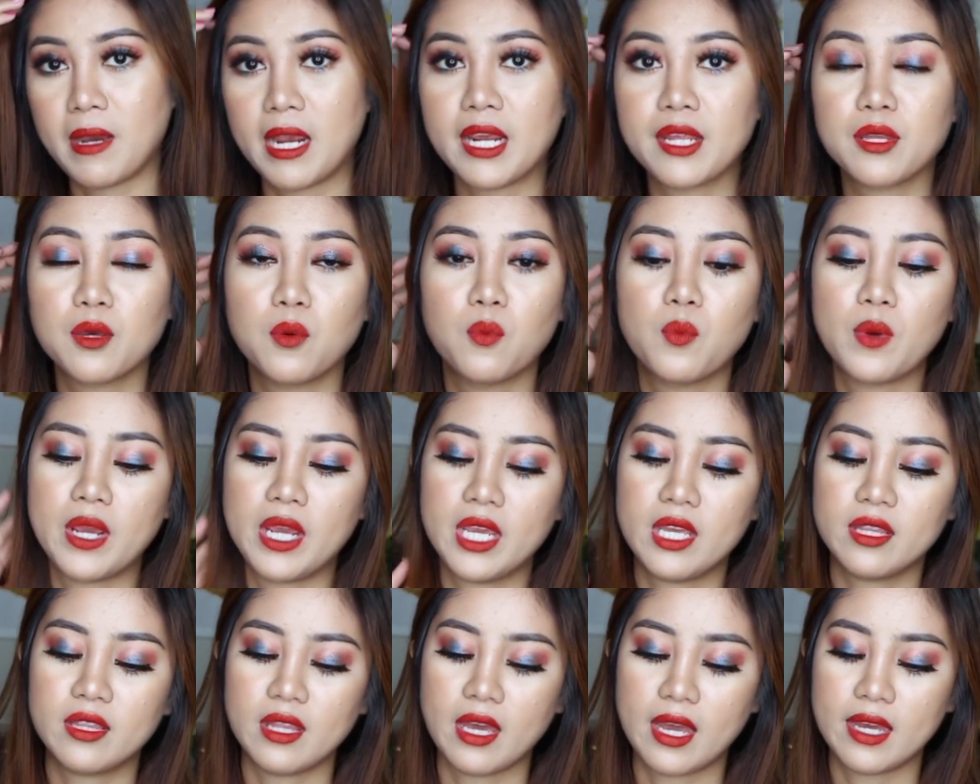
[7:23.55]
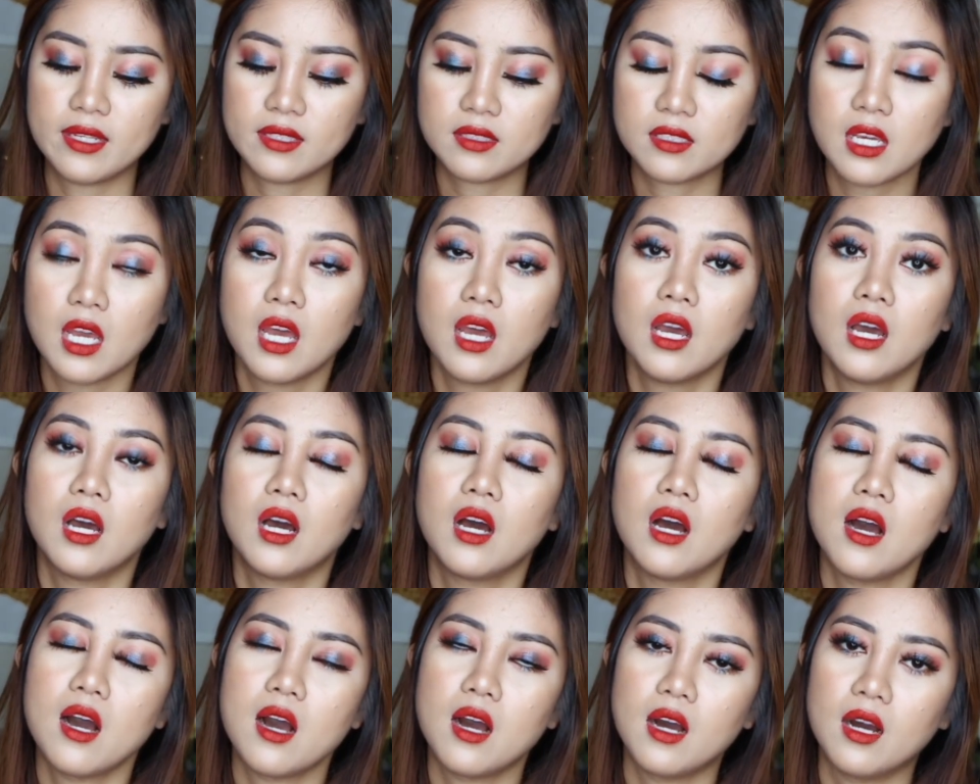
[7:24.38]
By the way, that
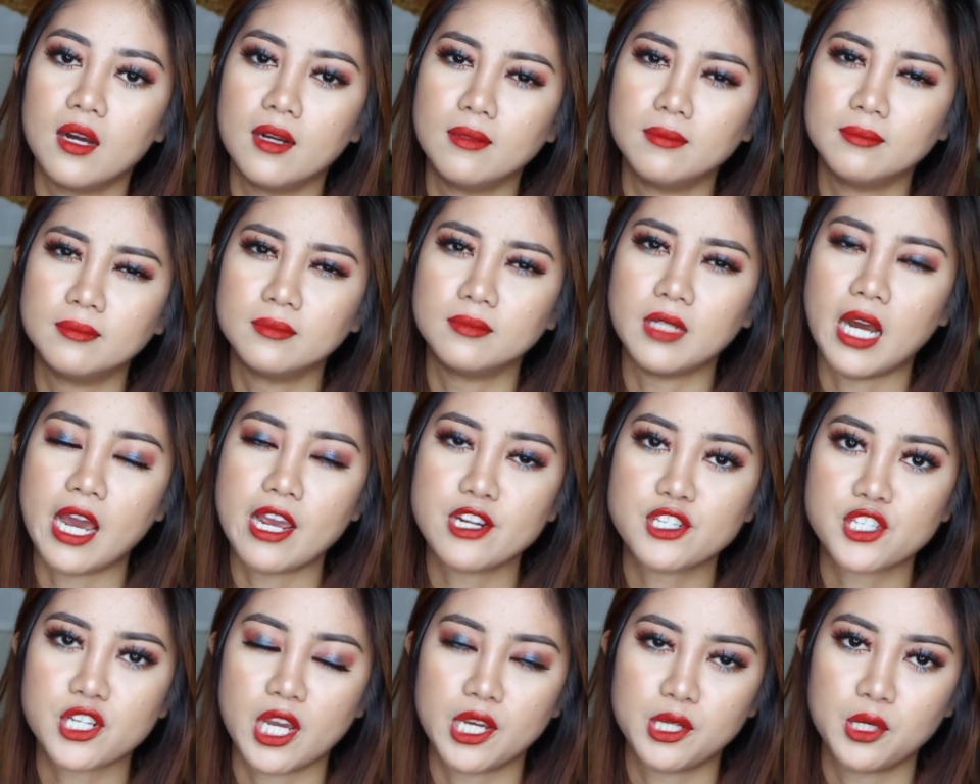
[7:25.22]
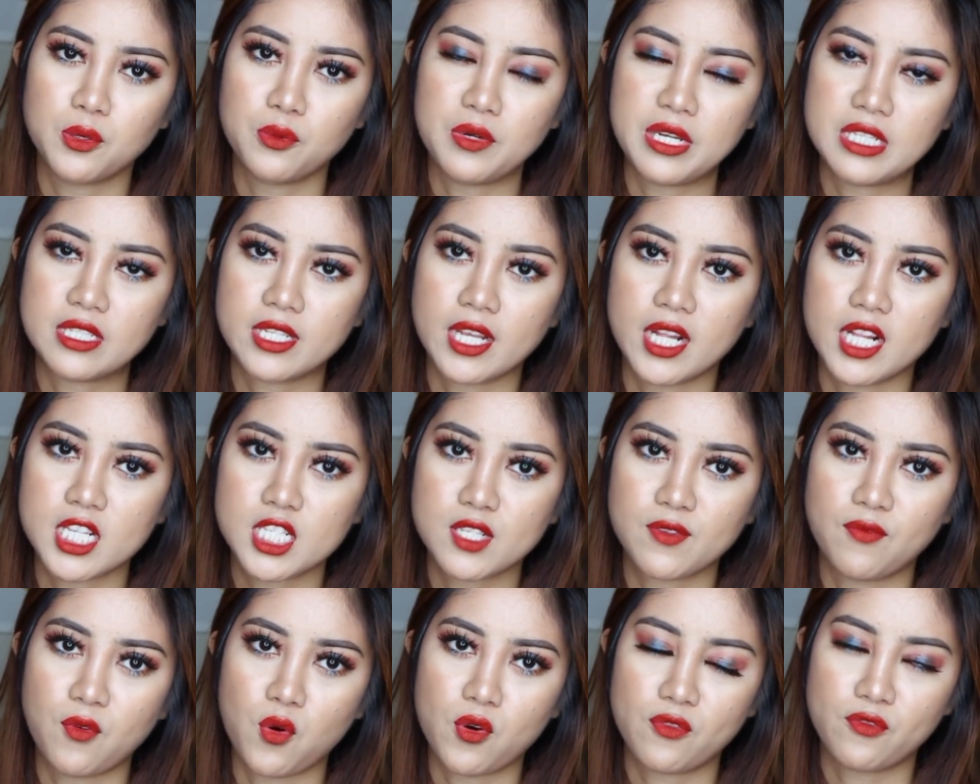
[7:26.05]
eyeshadow
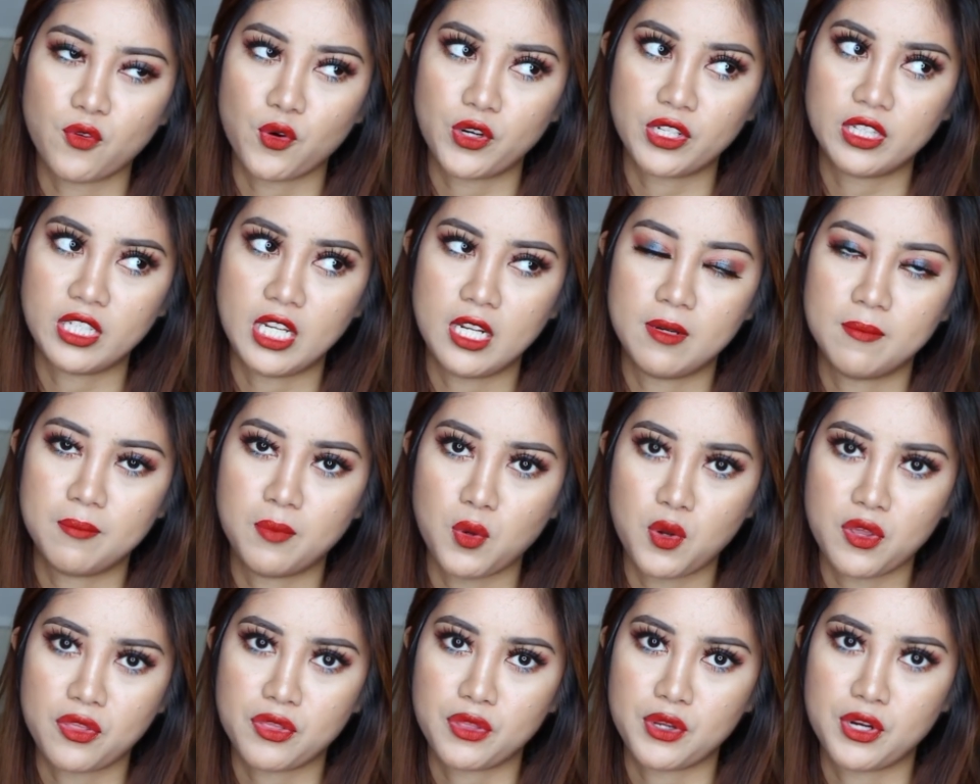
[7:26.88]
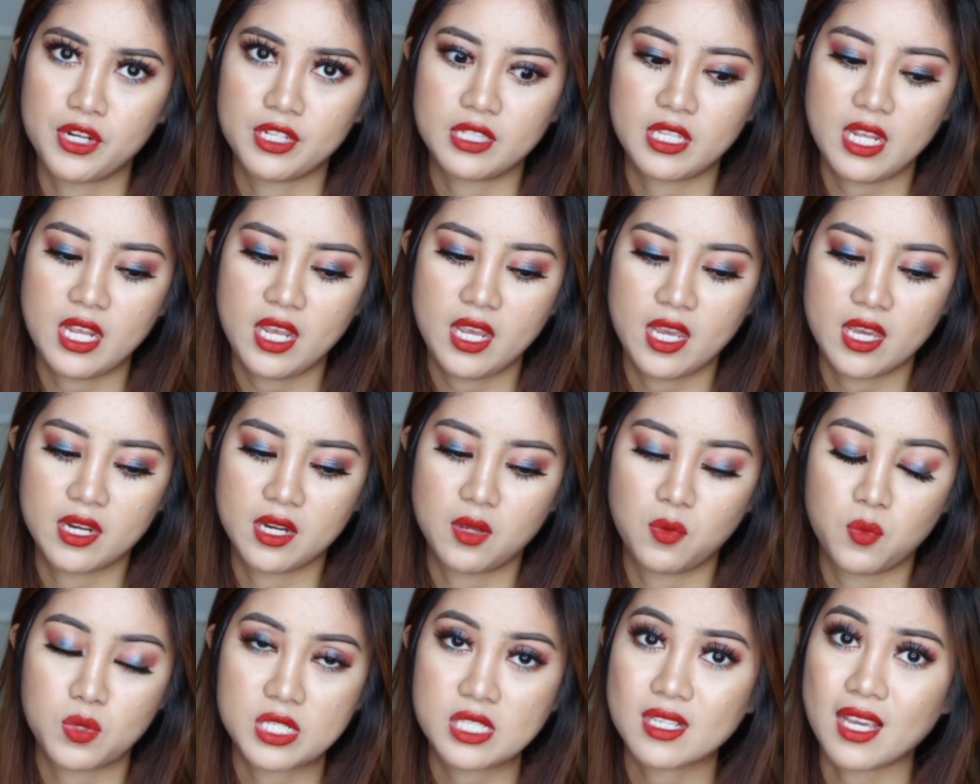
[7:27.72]
retails for 14.30, and
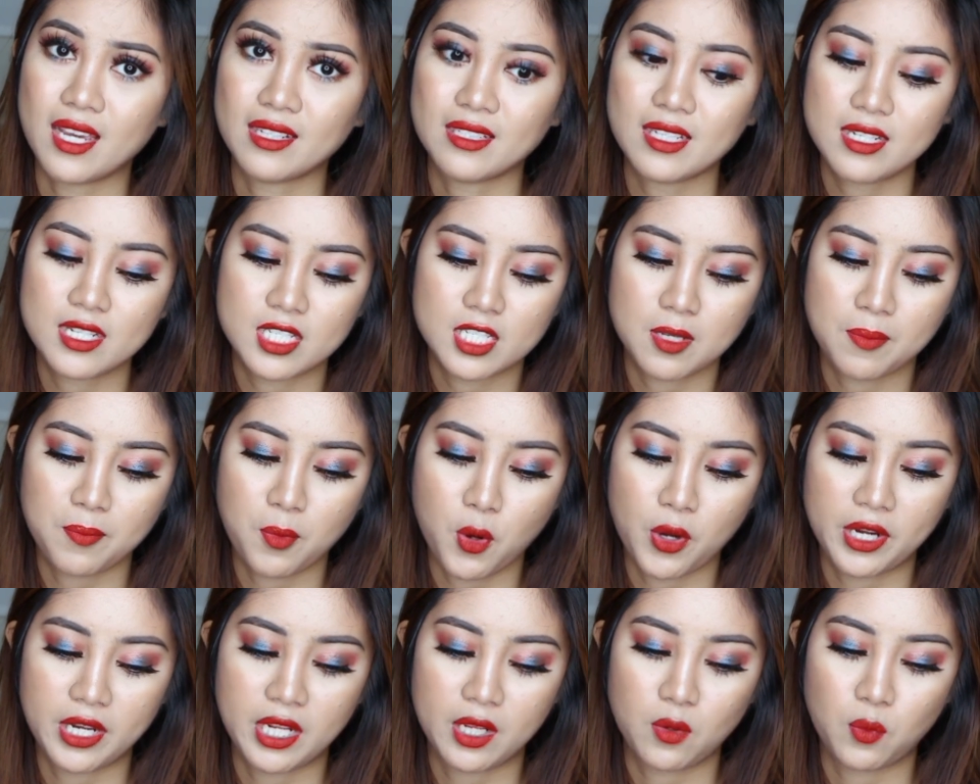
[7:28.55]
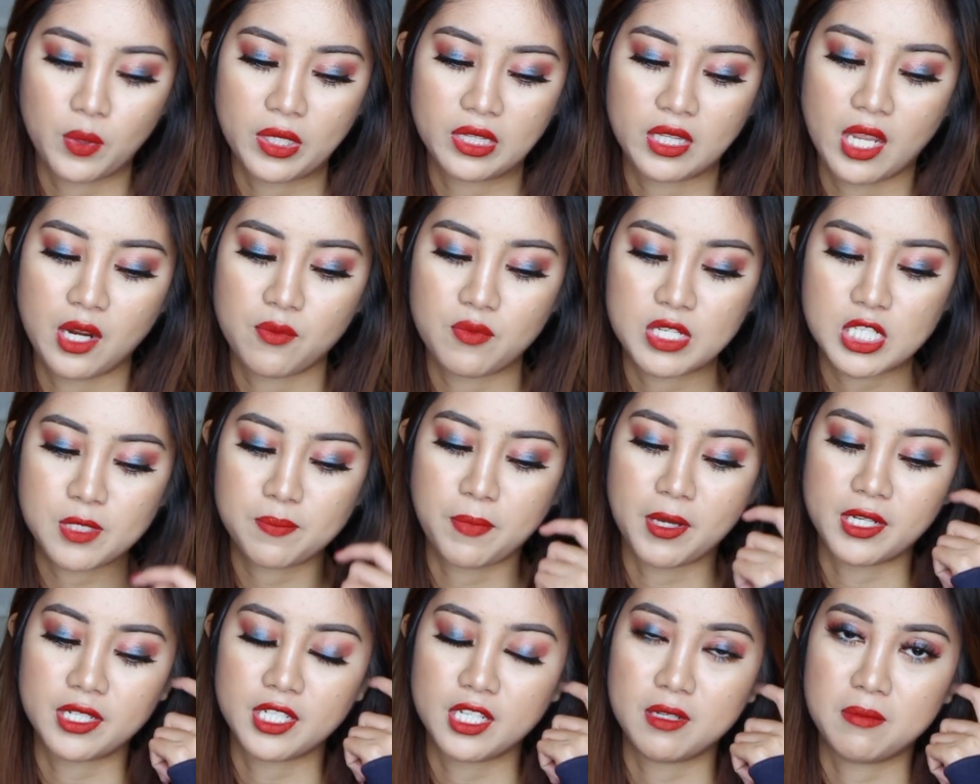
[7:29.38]
it was kind of disappointing when they
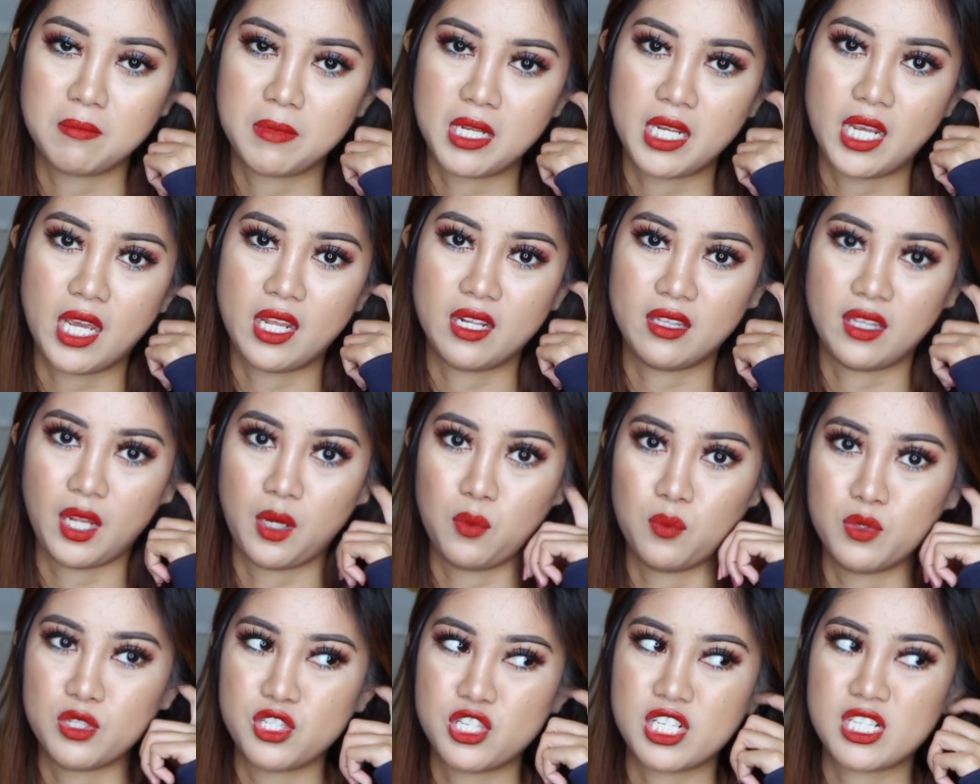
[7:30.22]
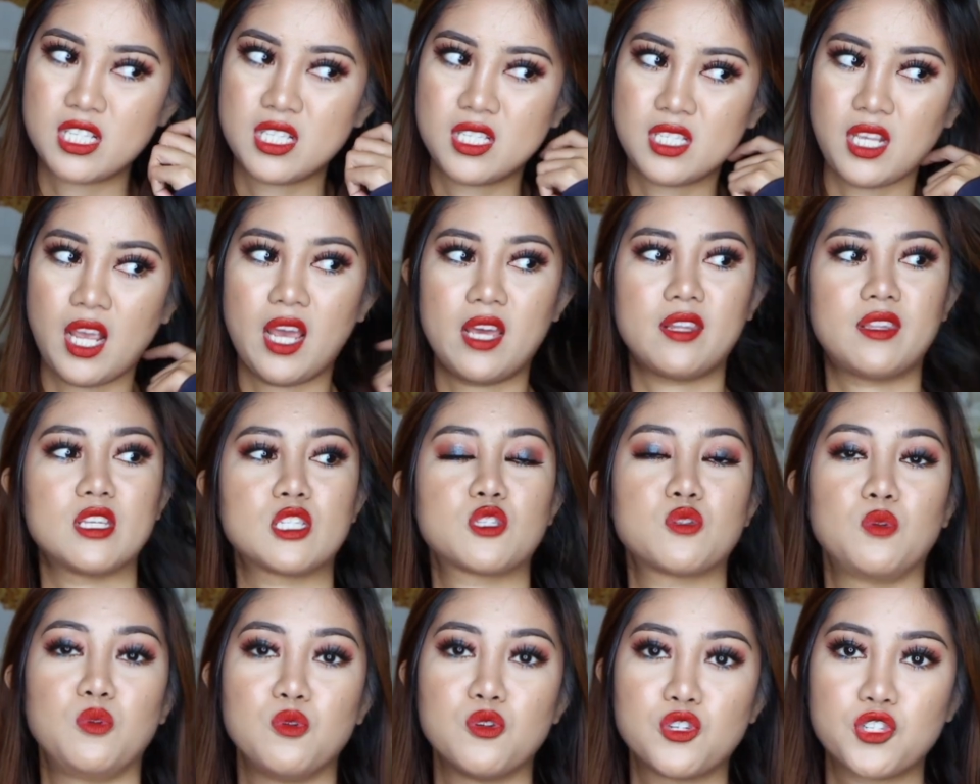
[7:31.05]
responded me and they were just said the
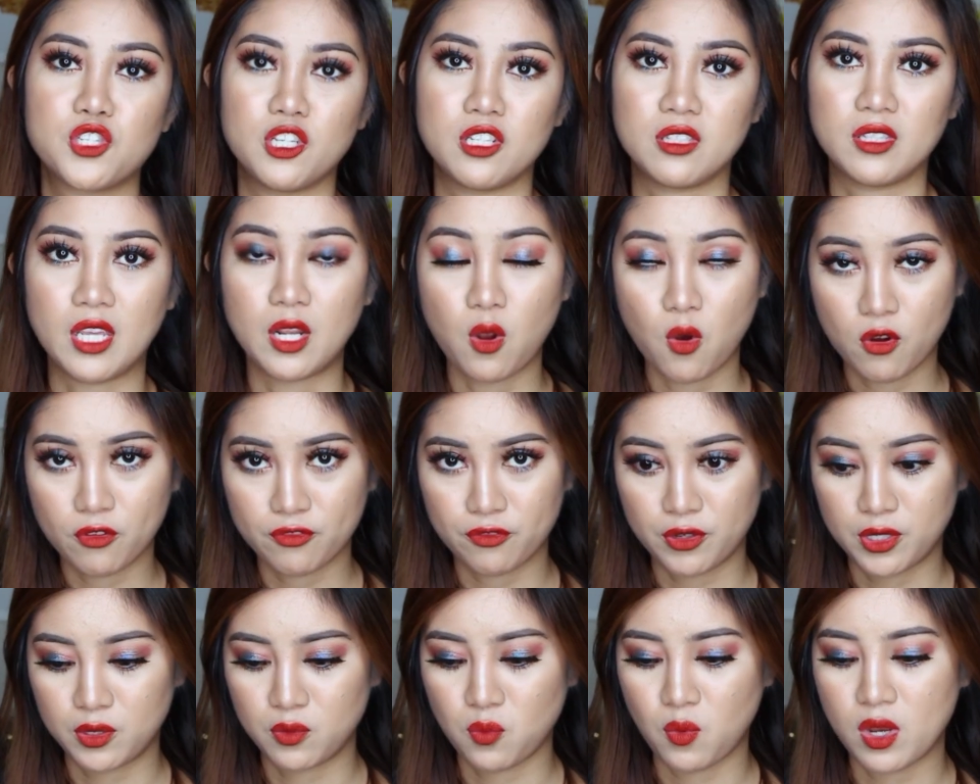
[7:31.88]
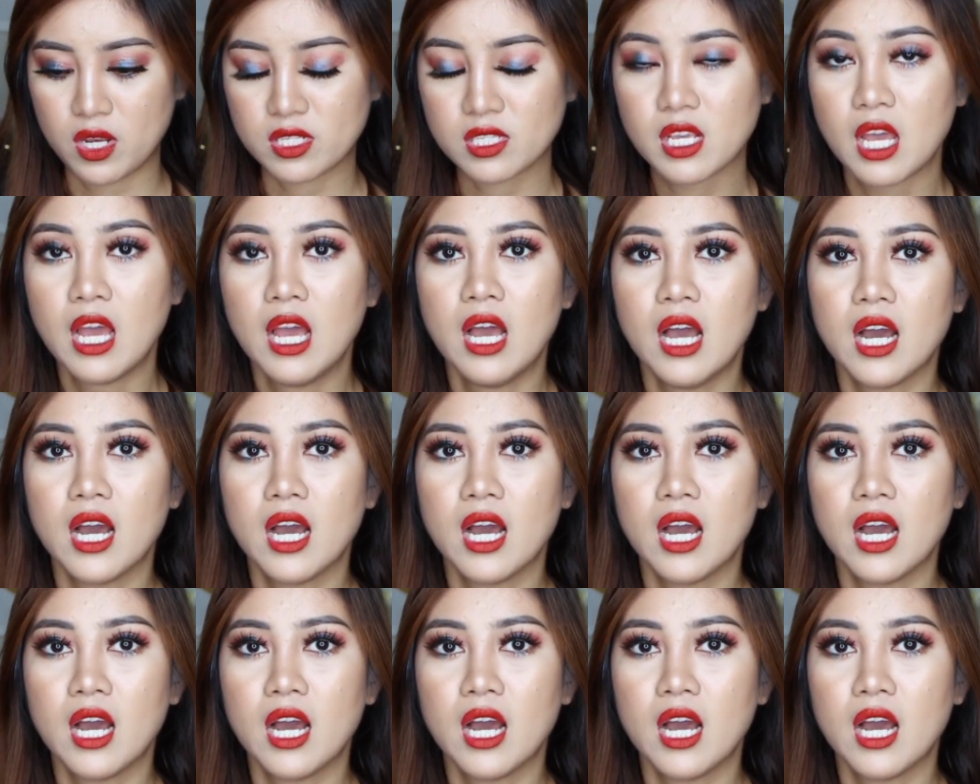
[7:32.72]
solution they offered was